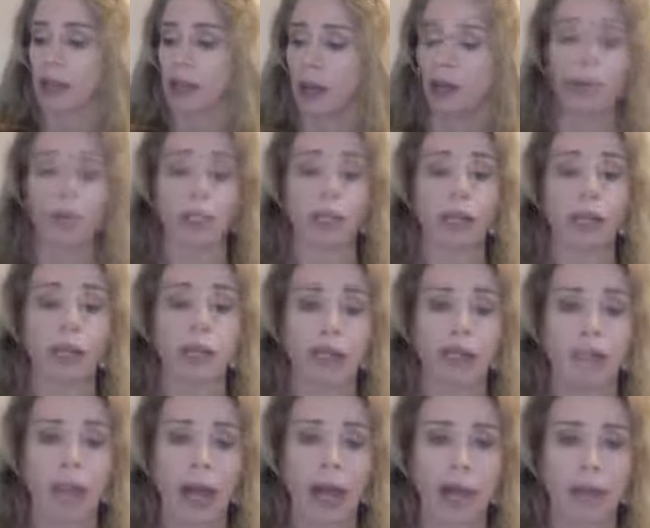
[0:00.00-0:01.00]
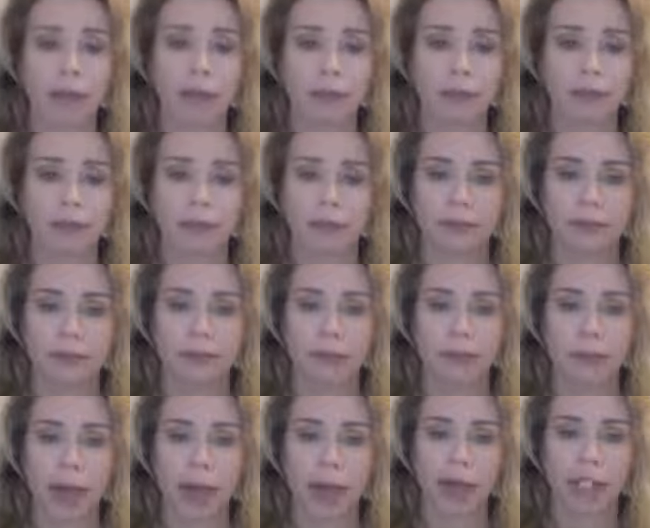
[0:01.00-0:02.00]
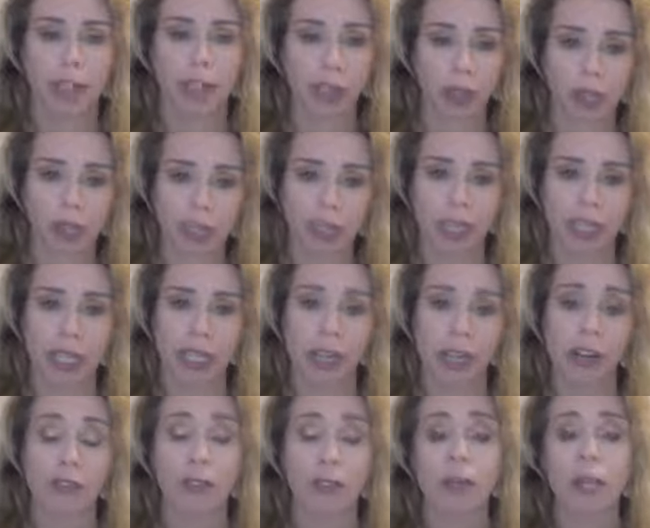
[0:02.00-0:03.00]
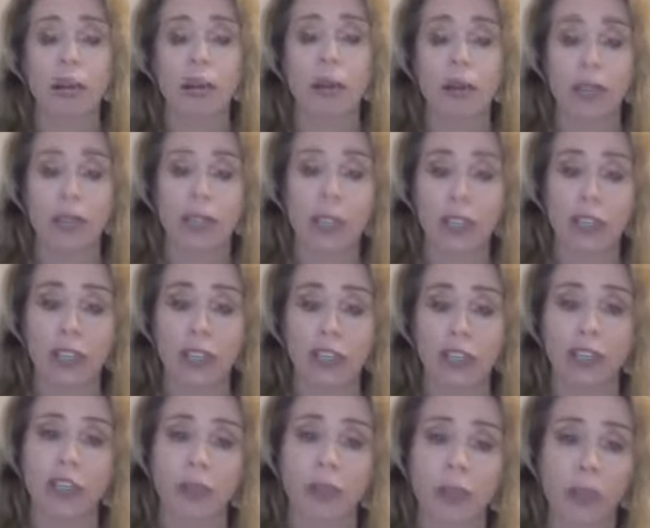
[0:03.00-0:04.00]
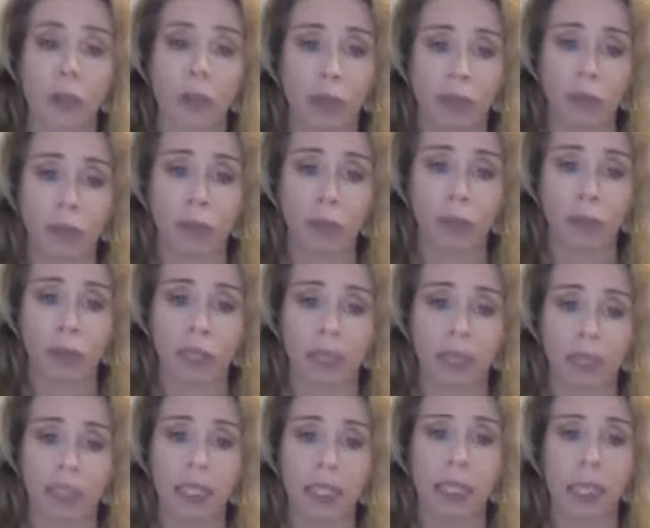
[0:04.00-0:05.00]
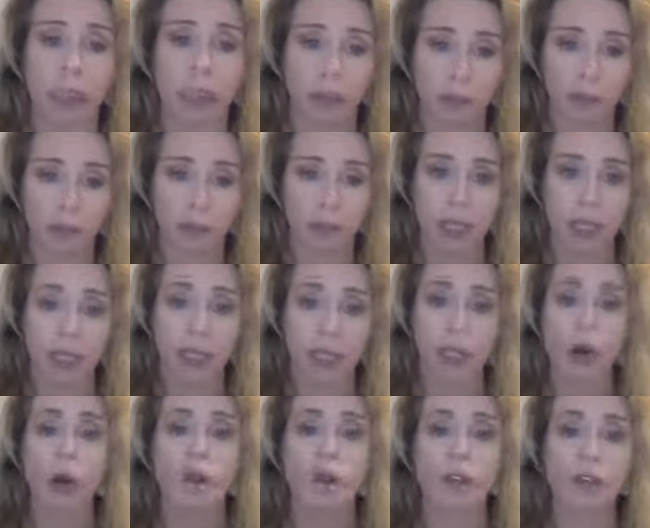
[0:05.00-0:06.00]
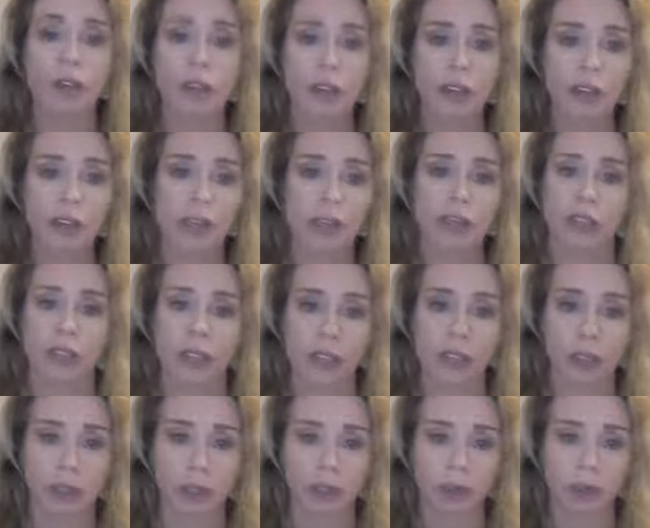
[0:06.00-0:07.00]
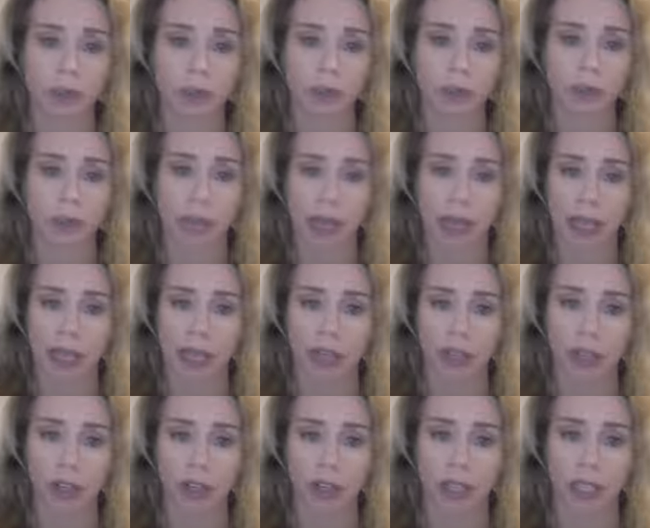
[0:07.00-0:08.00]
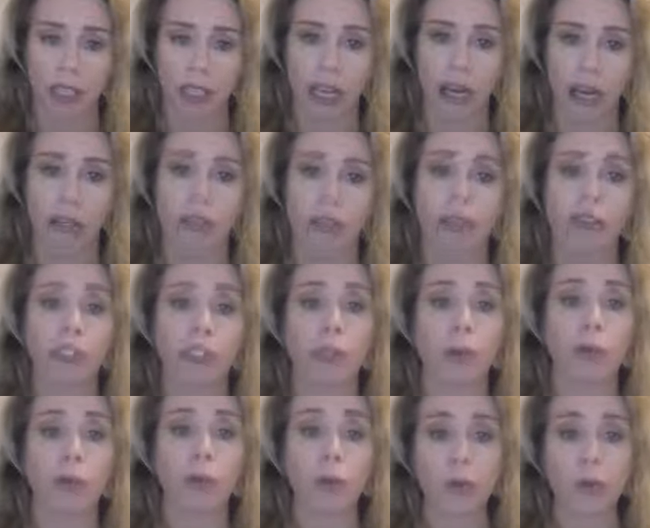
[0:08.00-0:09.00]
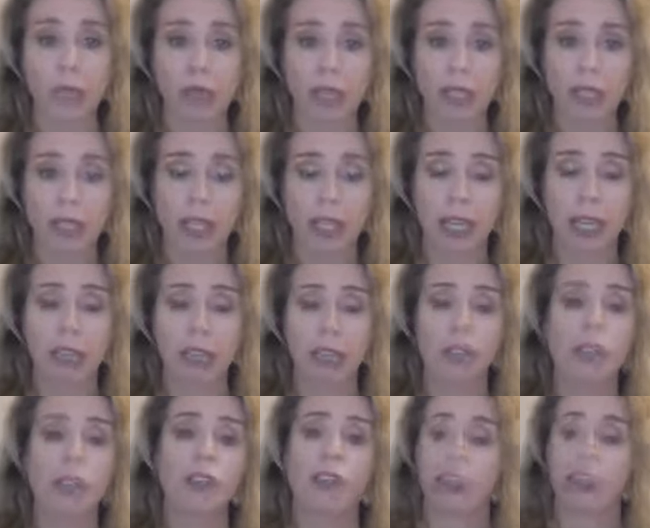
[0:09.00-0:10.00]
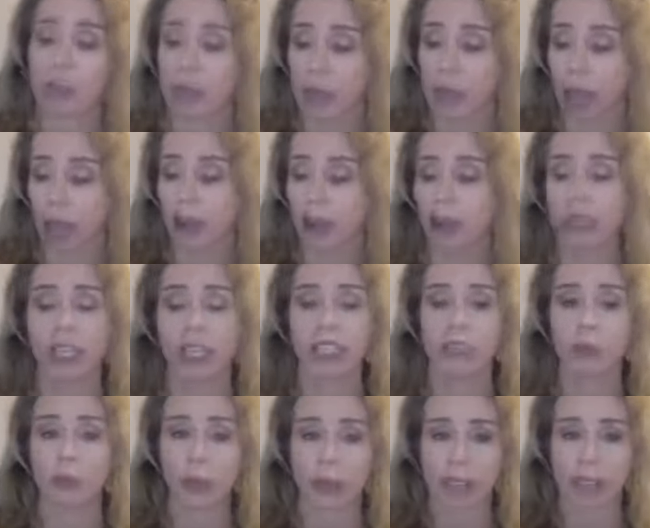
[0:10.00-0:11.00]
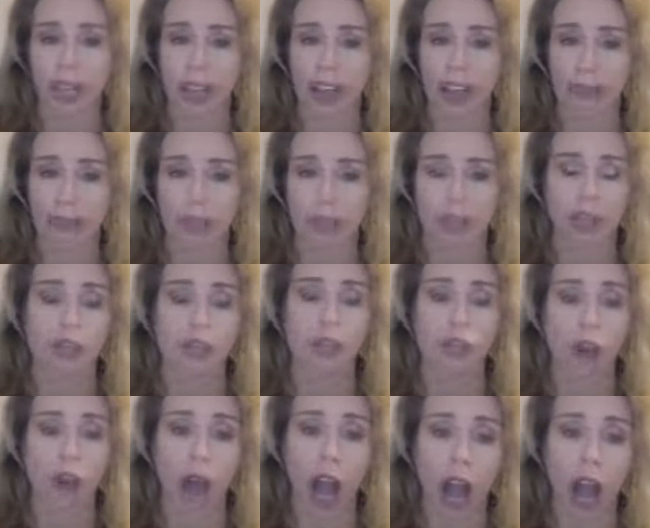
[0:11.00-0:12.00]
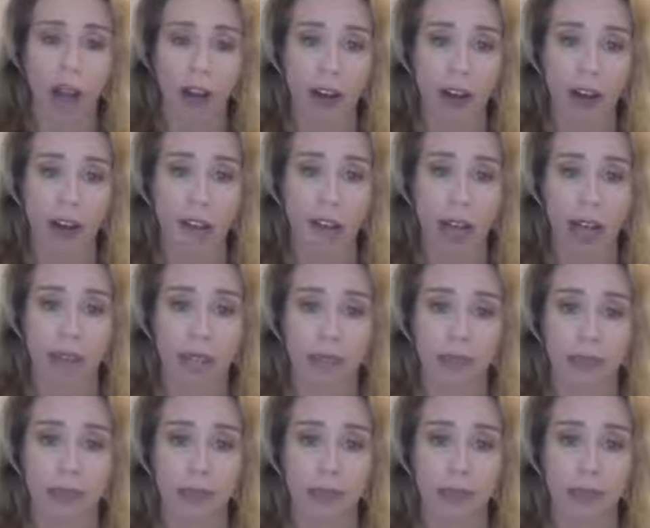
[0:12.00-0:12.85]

I'm sorry, that was the back end charges to get out. If you get out within a year, you're going to pay 1 to 2% to get out. Over a year, there is no back end charge to get out. Now the 12b1 fees, again, they're going to be higher, like 1.5% or higher on that.